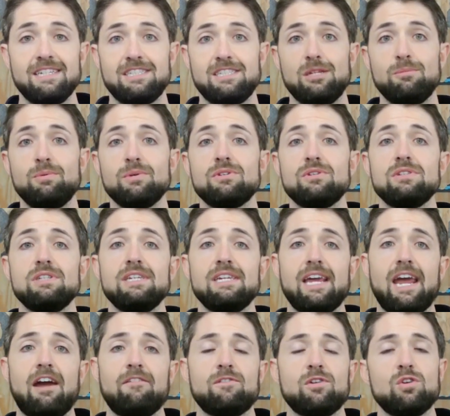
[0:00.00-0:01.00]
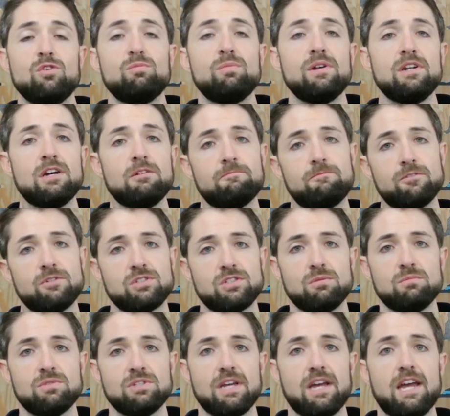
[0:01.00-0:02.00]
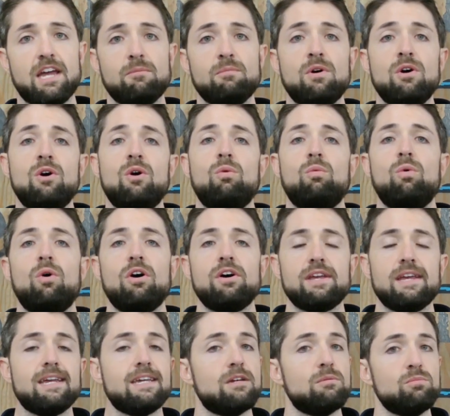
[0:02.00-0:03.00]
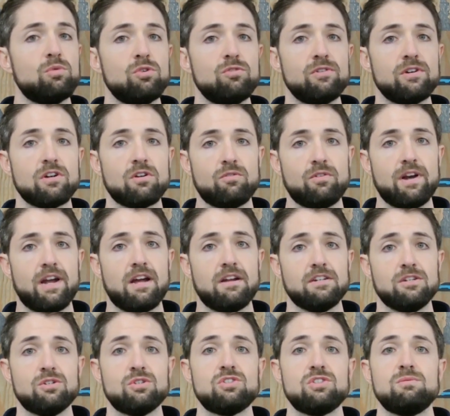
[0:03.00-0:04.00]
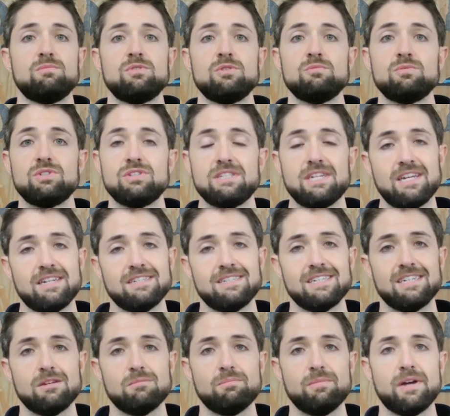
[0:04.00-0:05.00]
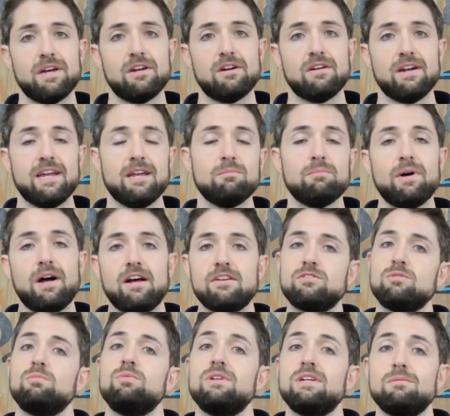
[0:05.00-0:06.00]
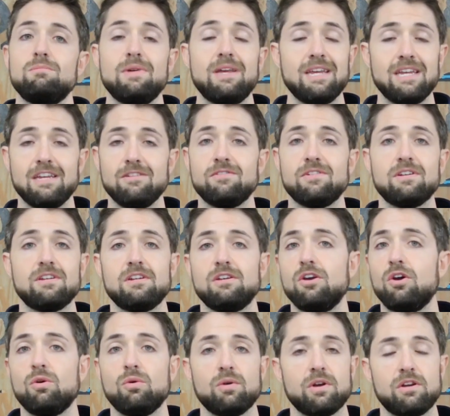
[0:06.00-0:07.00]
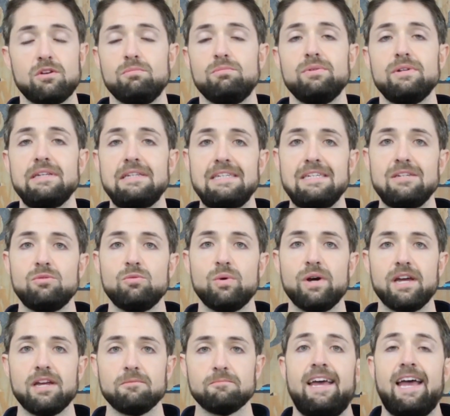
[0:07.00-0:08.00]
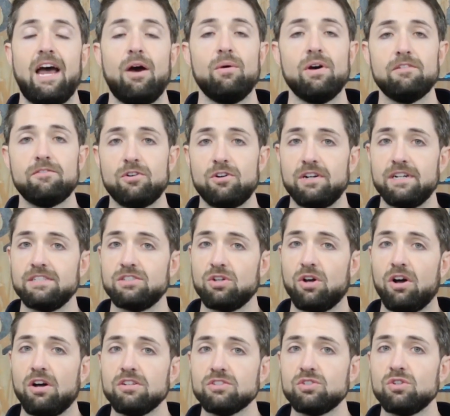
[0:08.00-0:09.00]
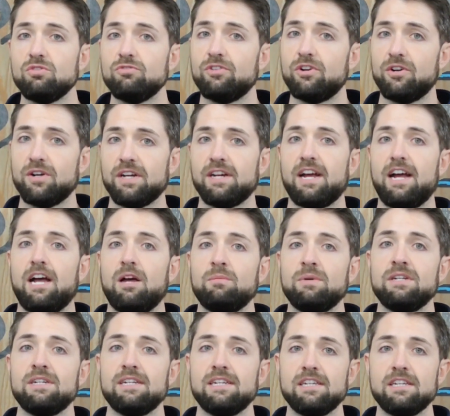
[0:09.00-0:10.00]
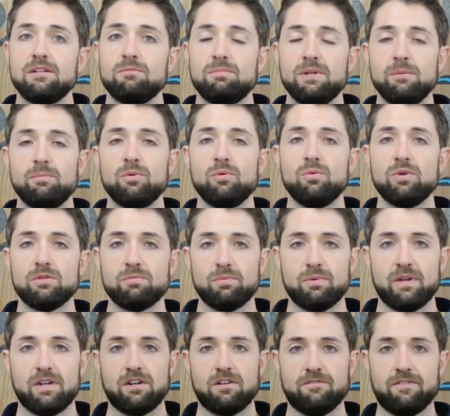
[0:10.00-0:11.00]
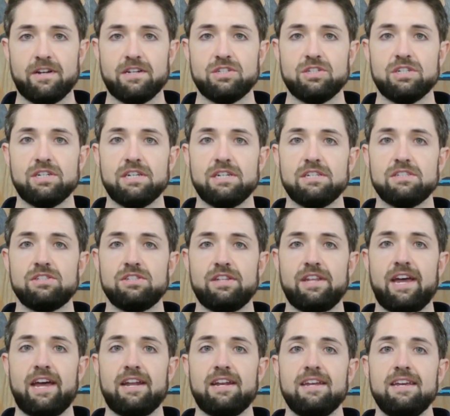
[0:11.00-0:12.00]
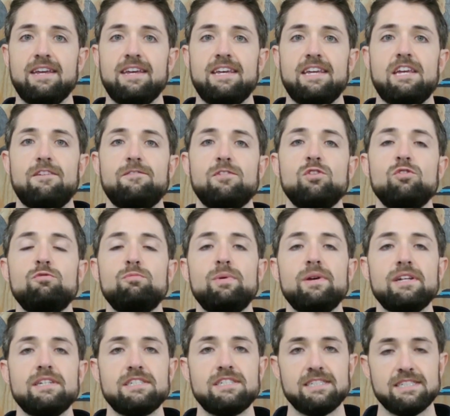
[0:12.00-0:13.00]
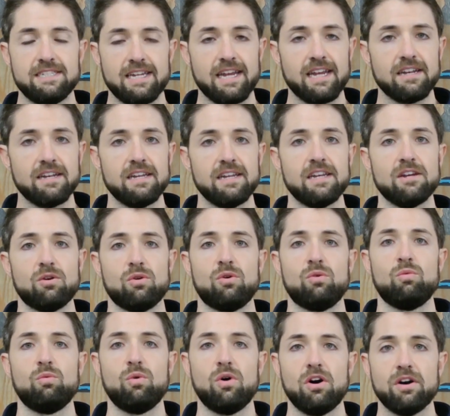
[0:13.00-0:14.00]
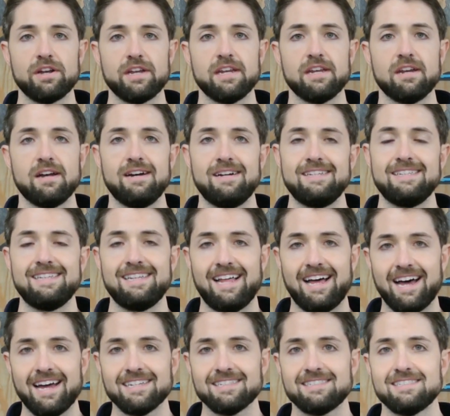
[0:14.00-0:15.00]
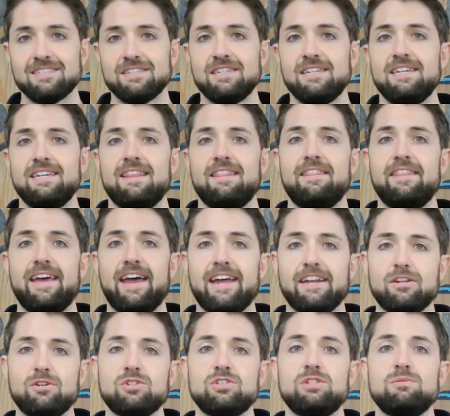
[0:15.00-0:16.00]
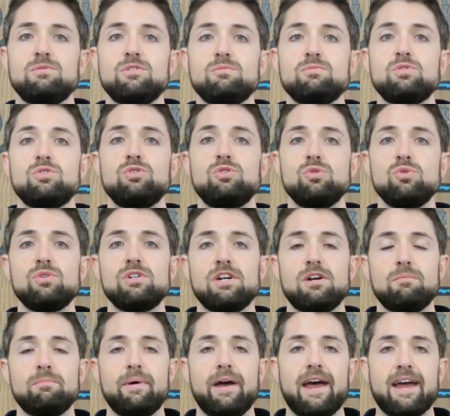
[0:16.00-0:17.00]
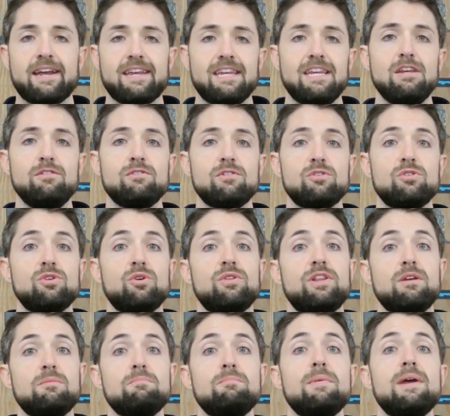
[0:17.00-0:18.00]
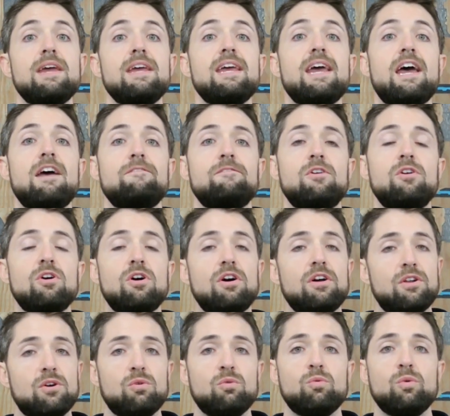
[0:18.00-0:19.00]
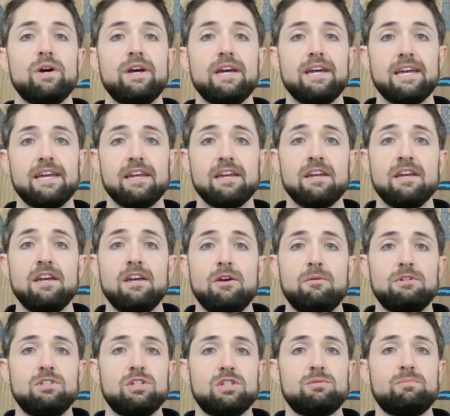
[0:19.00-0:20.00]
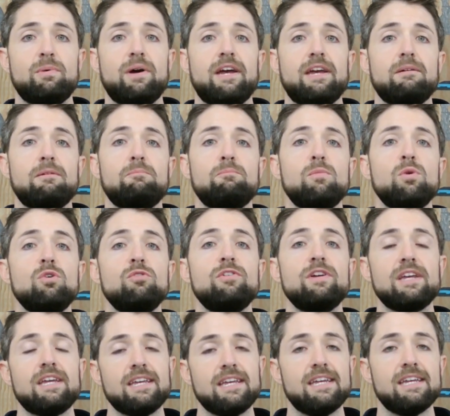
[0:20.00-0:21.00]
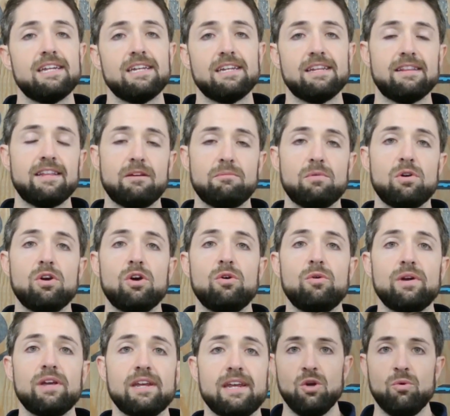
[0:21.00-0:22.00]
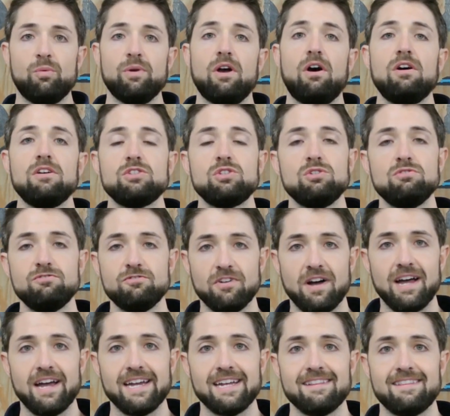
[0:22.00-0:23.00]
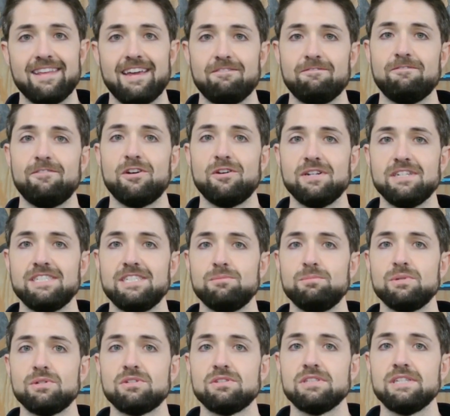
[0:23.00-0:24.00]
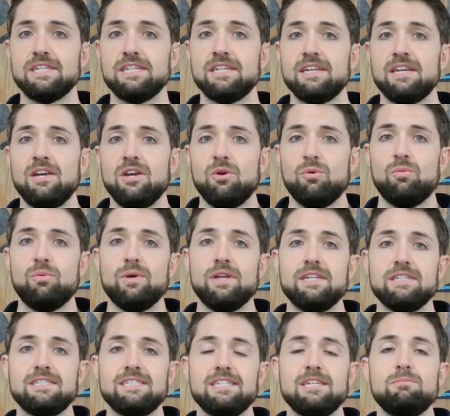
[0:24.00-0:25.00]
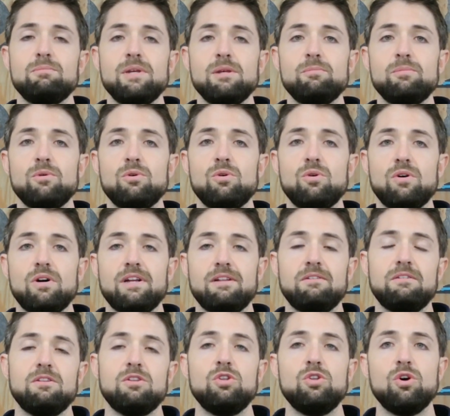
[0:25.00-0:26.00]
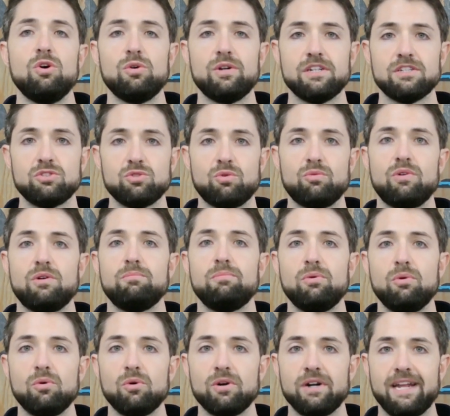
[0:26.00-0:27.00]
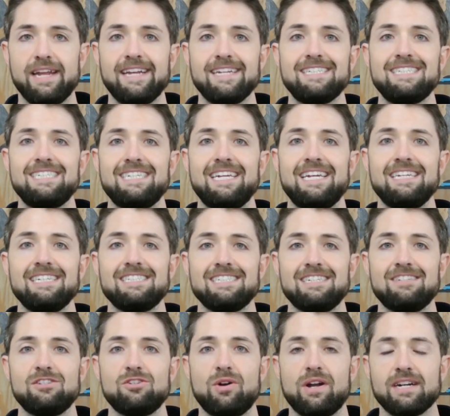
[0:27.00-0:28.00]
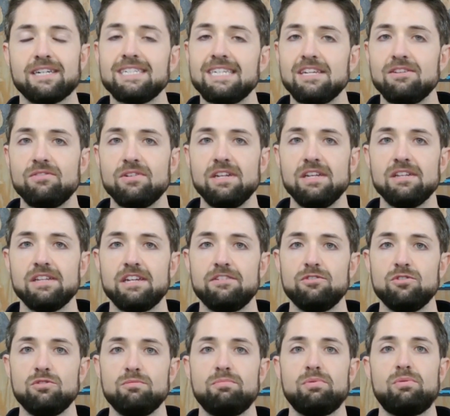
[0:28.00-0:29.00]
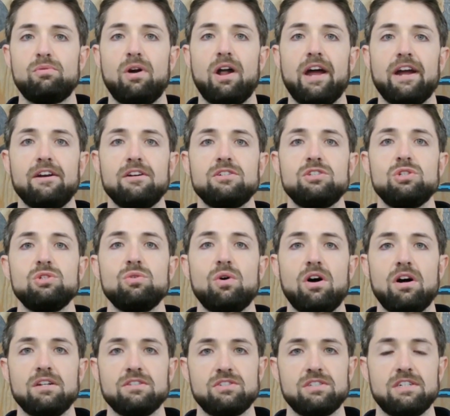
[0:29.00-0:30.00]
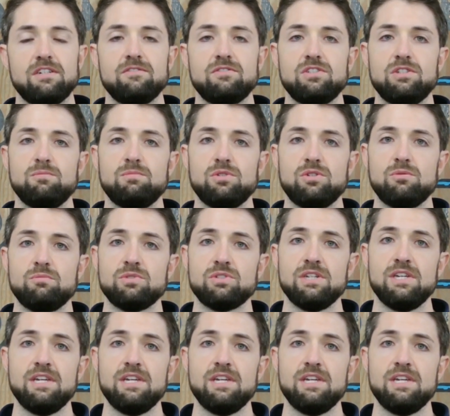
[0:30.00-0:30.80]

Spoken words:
Typically, after you've been up for some time, walking and moving around, your symptoms tend to get better and possibly may even go completely away. However, it's also very common in people with plantar fasciitis that if you've been standing or walking a lot, that your symptoms do come back even though they may have gone away just by moving and getting them going. We also find that very typically we see people notice or report a change in their activity level prior to onset of symptoms.